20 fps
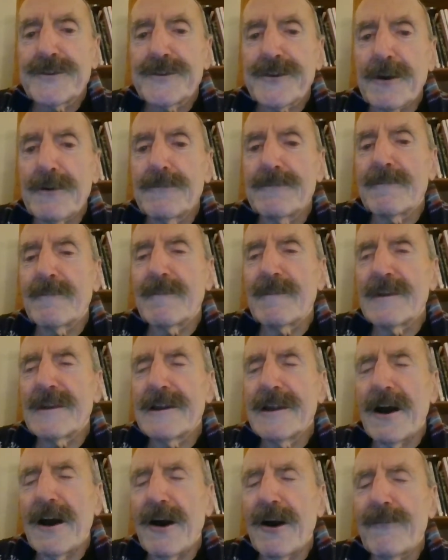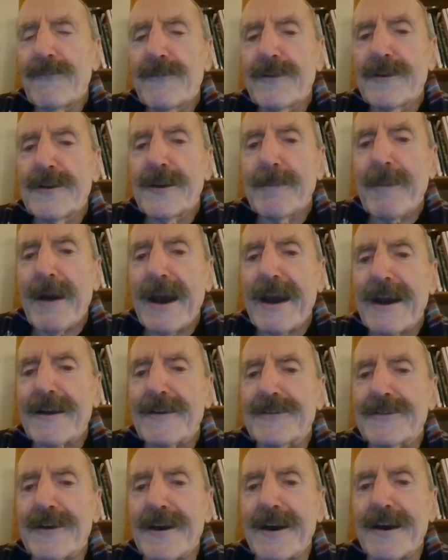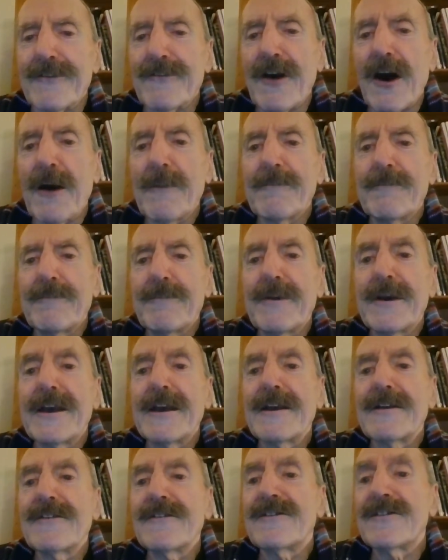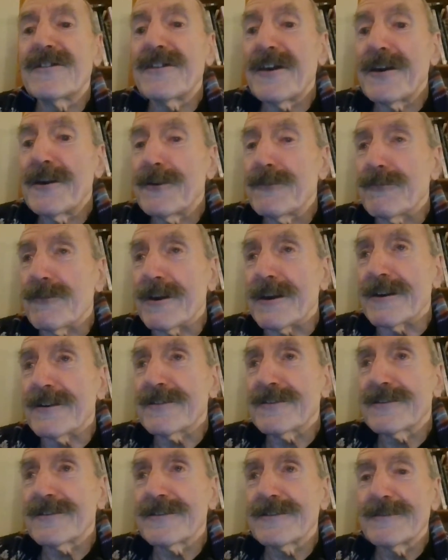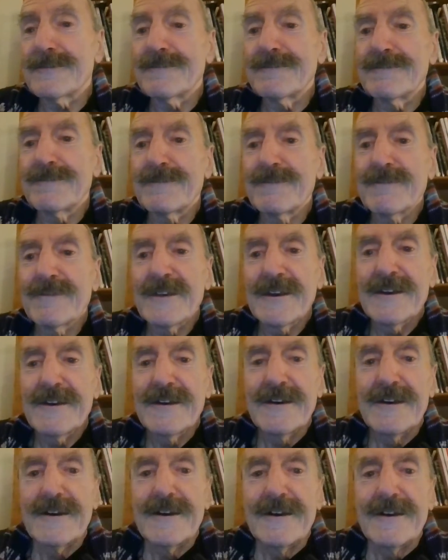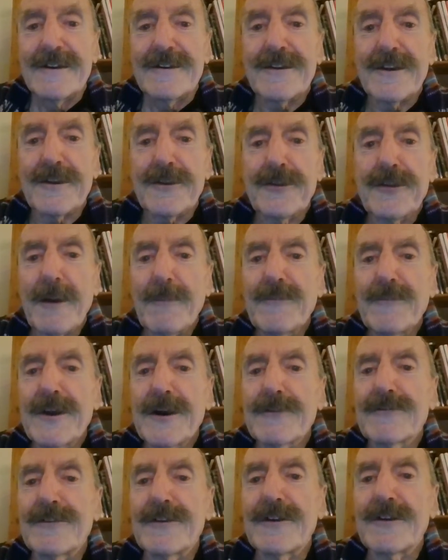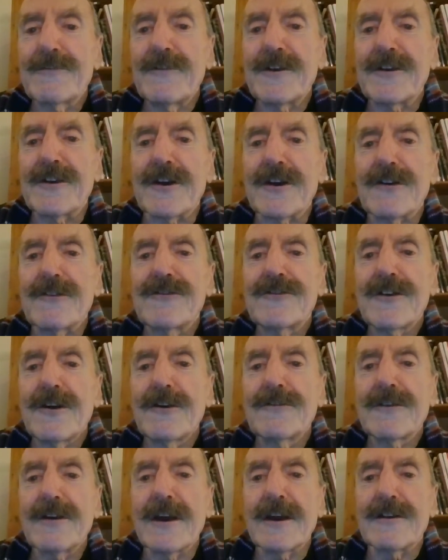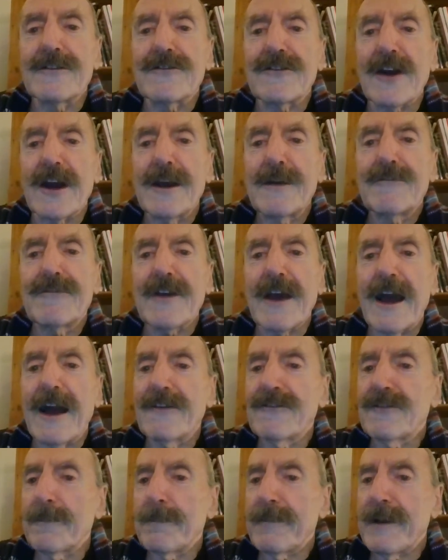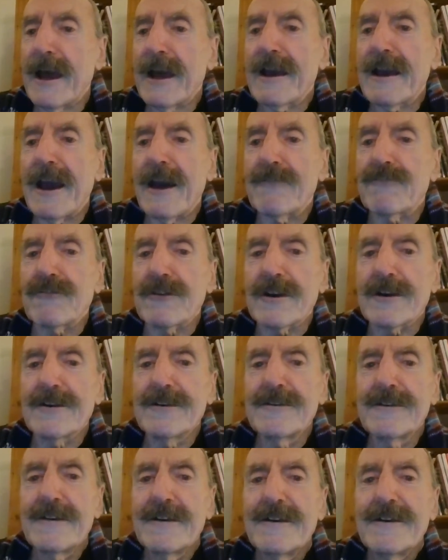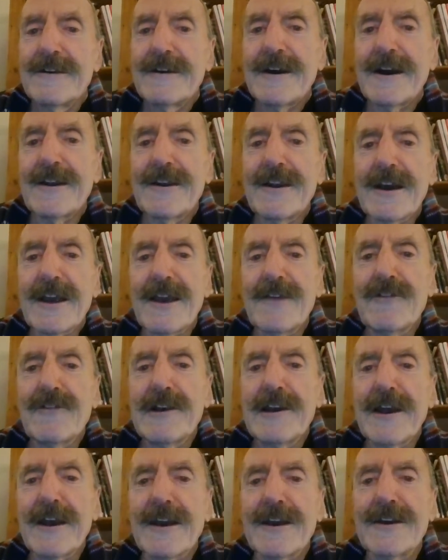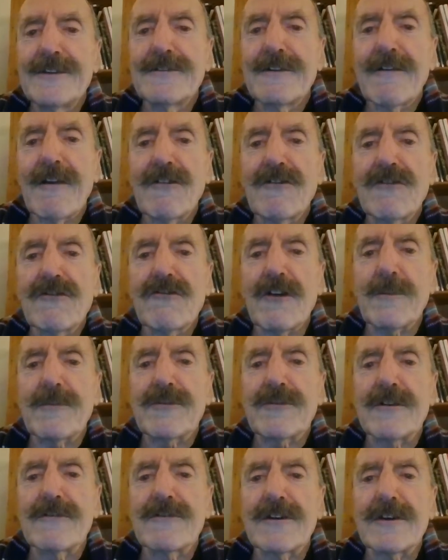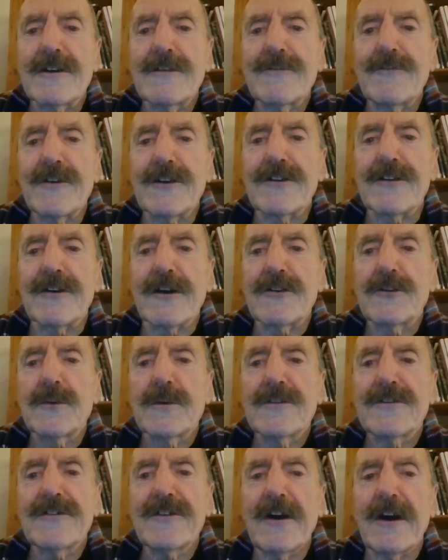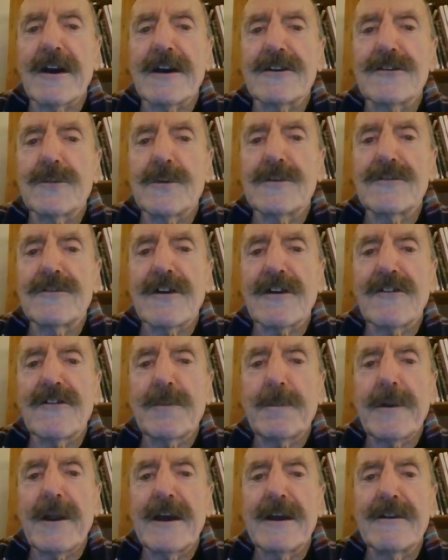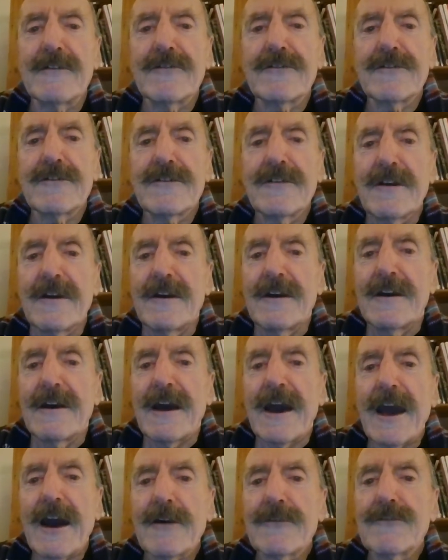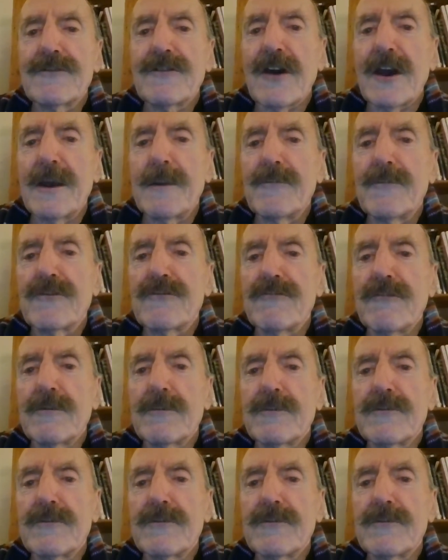Don't laugh at the back there, I'm being serious. The thumbnail to this video shows King James as a black African. And I give a link in the description to this video to a site which explains how James